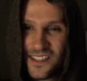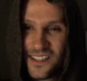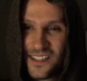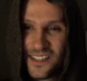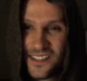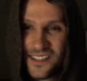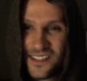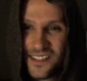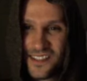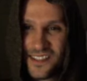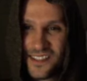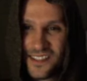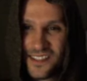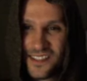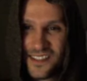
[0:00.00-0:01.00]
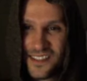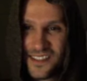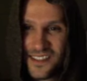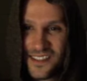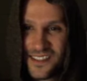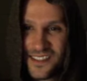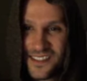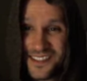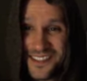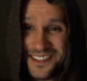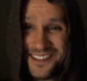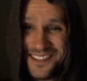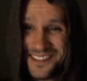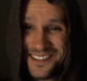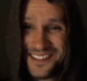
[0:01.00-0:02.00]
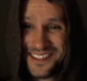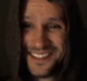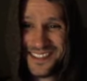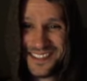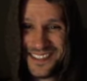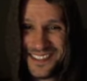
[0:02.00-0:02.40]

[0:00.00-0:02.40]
This person isn't speaking.